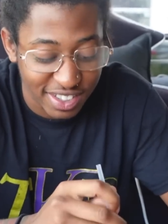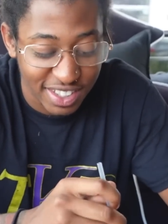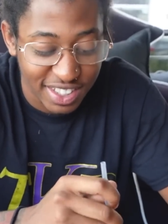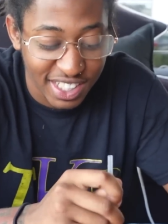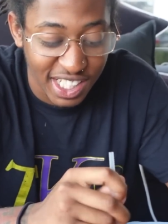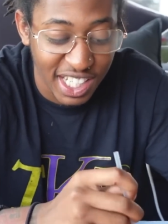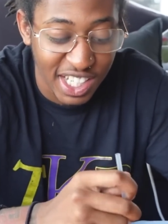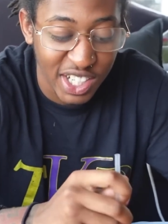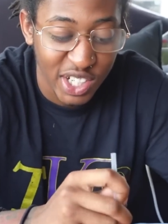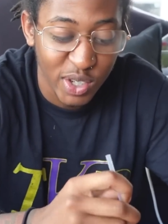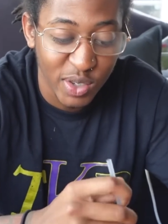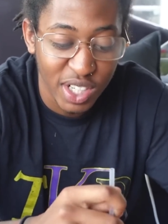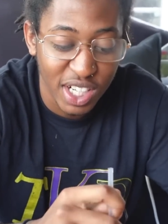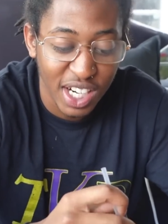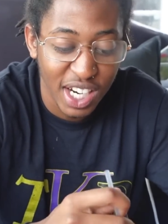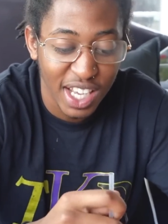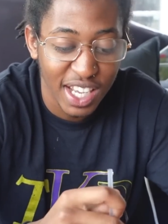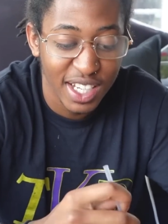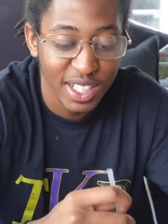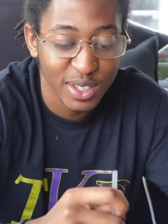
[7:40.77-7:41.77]
seen it on
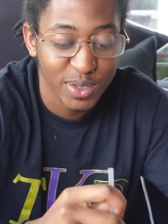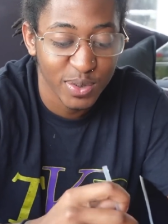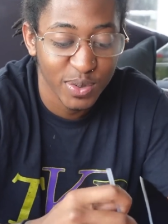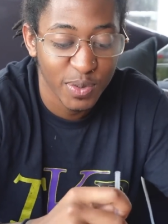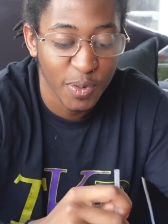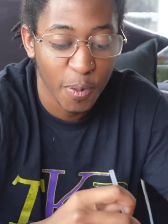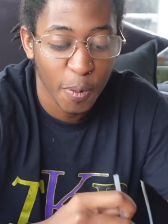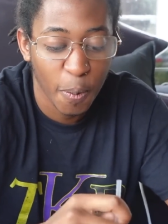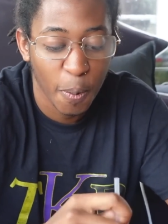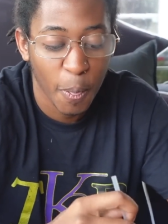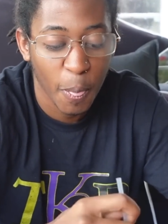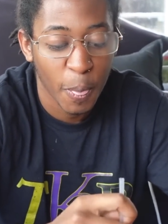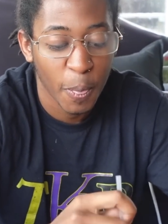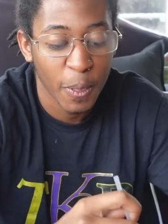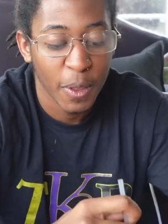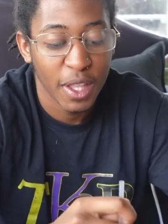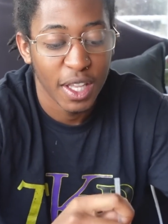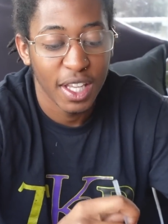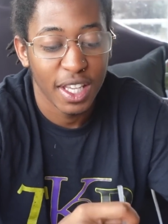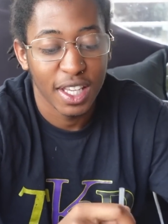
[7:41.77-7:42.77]
the last one,
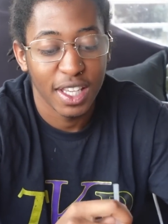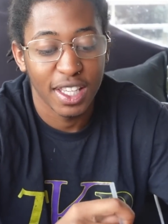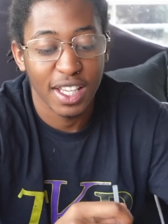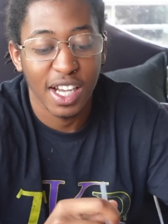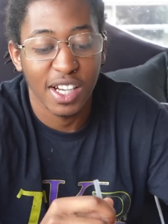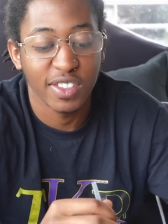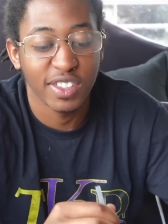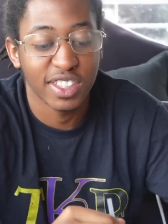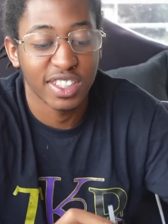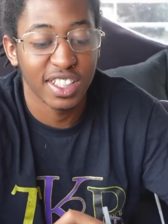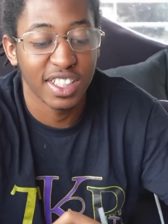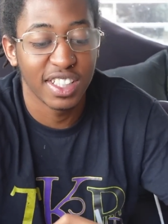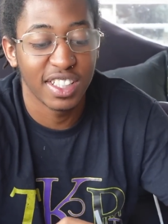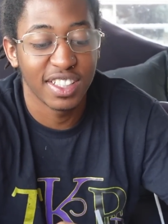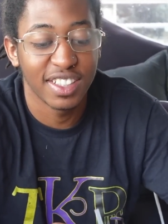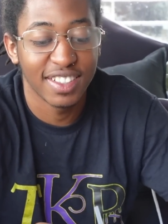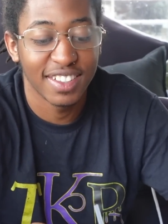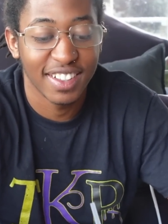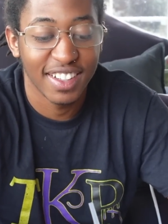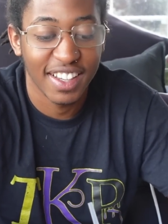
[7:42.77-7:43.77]
y'all seen
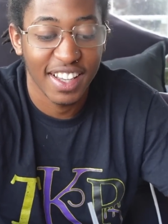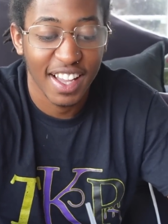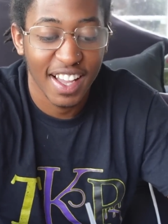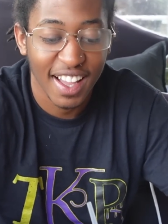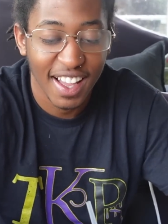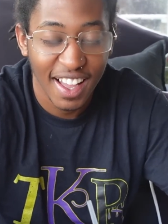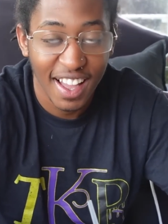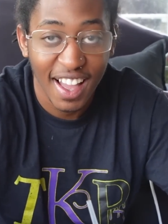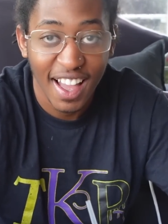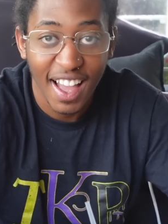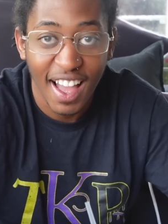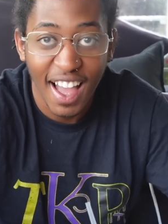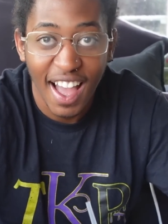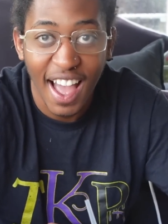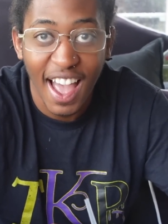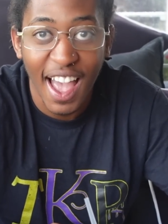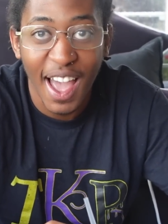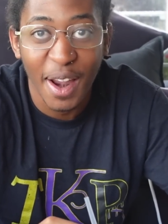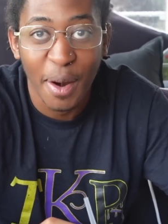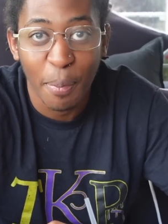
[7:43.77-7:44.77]

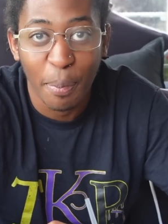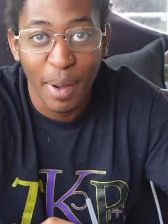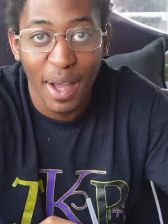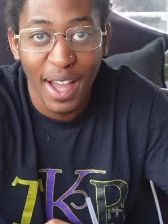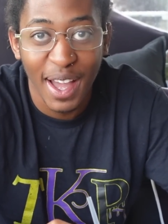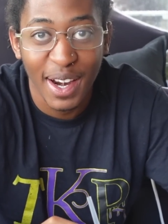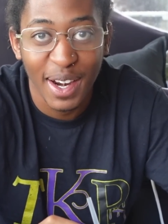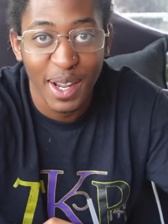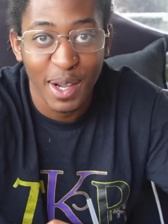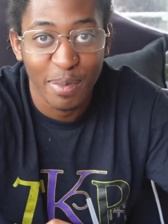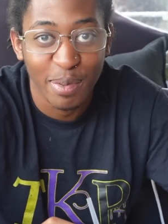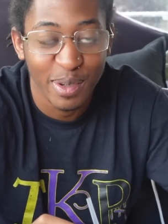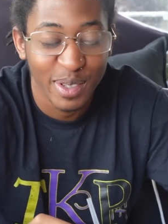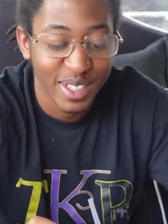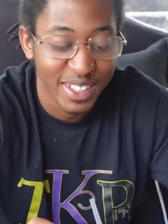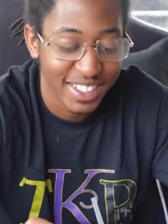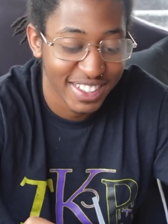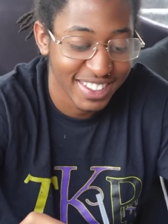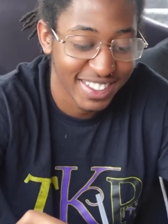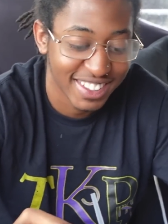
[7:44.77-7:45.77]
I had a pineapple.
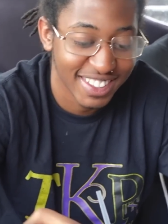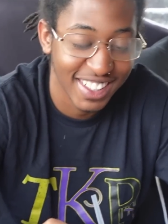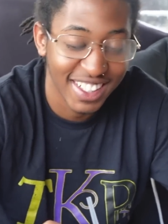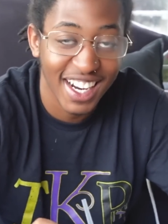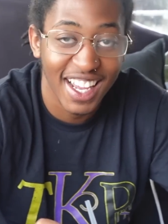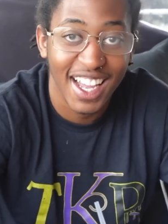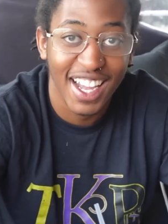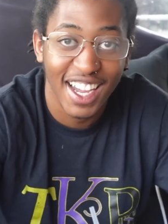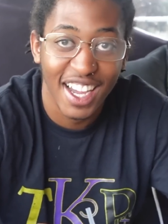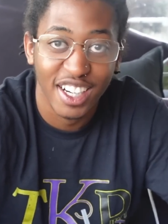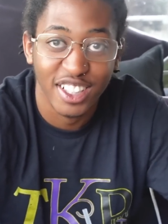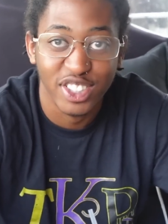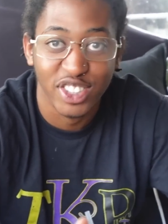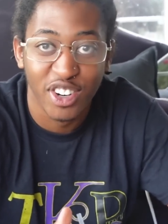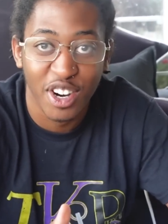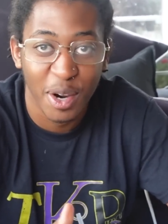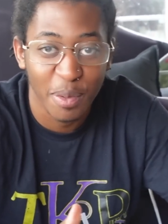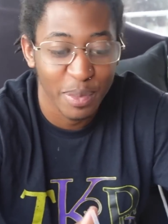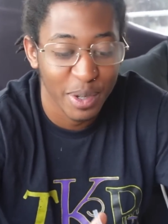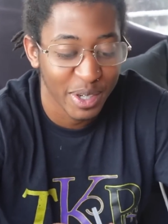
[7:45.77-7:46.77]
Today I got a
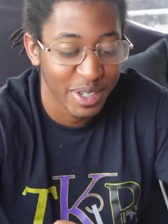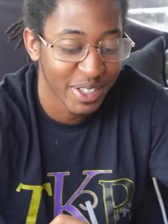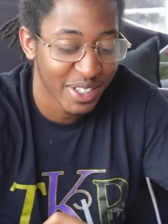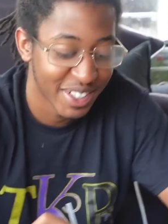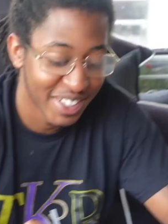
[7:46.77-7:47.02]
strawberry.